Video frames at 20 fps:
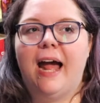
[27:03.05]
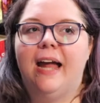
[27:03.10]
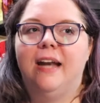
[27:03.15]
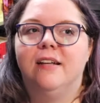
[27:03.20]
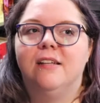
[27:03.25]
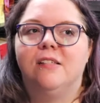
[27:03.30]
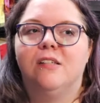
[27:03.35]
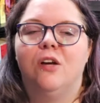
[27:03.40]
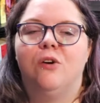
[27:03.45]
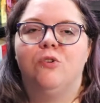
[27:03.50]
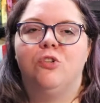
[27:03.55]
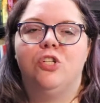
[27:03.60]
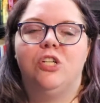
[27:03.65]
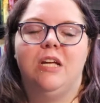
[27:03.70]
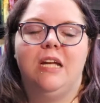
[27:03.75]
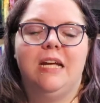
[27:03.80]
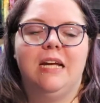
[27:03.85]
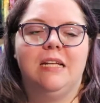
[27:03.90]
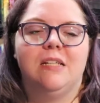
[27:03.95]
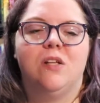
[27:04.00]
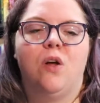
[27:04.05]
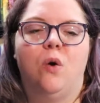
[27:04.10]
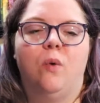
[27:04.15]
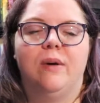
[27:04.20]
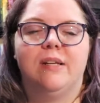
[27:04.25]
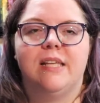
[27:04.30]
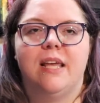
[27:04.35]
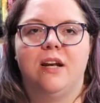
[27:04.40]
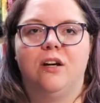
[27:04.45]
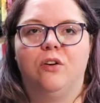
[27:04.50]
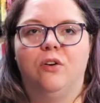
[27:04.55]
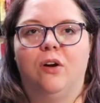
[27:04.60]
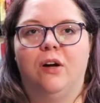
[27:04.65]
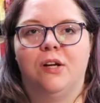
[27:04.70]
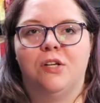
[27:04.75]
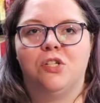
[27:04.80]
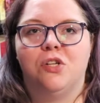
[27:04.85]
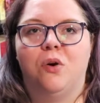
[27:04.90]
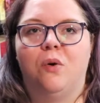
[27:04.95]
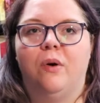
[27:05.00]
and so she has always had a
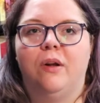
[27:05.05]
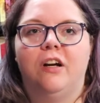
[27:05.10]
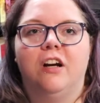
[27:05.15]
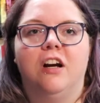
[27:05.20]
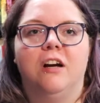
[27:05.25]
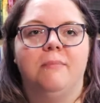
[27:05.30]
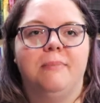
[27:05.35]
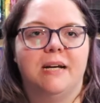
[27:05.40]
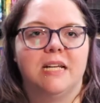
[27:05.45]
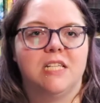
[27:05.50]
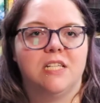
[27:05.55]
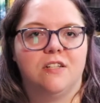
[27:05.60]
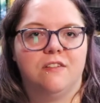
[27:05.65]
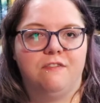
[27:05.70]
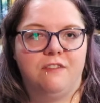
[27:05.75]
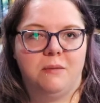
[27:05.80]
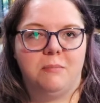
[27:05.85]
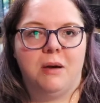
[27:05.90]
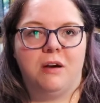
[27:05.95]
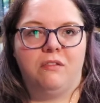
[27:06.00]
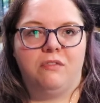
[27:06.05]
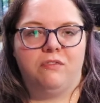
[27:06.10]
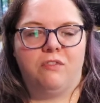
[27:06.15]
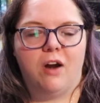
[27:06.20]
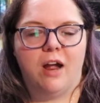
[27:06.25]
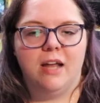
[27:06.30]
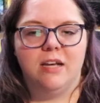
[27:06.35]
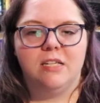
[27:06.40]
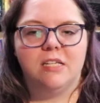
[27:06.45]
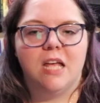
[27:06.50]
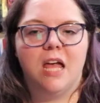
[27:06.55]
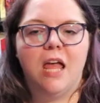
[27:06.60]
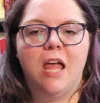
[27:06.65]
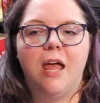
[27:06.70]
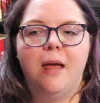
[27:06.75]
crush on her best female friend.